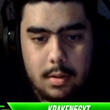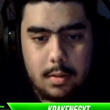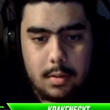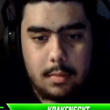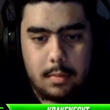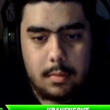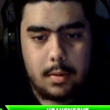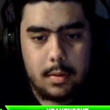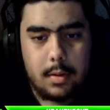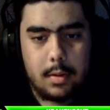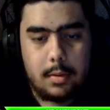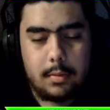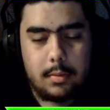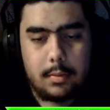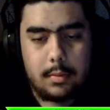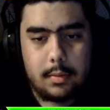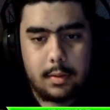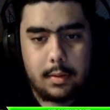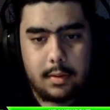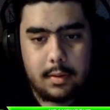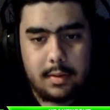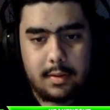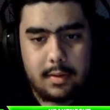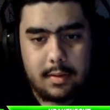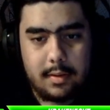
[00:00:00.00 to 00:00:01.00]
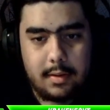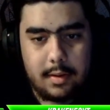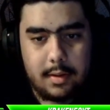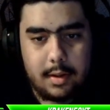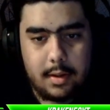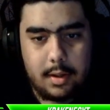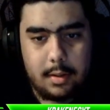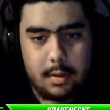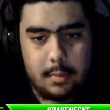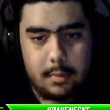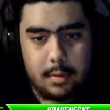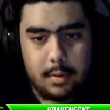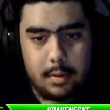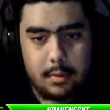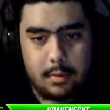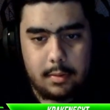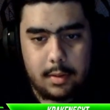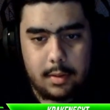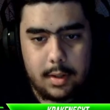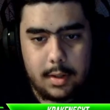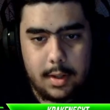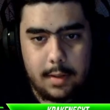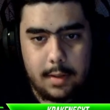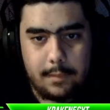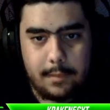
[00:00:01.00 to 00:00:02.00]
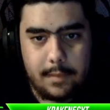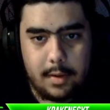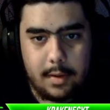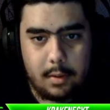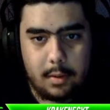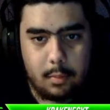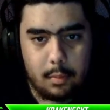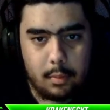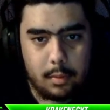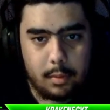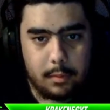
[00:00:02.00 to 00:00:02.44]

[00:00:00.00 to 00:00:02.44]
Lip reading: Well, let's say we don't have this one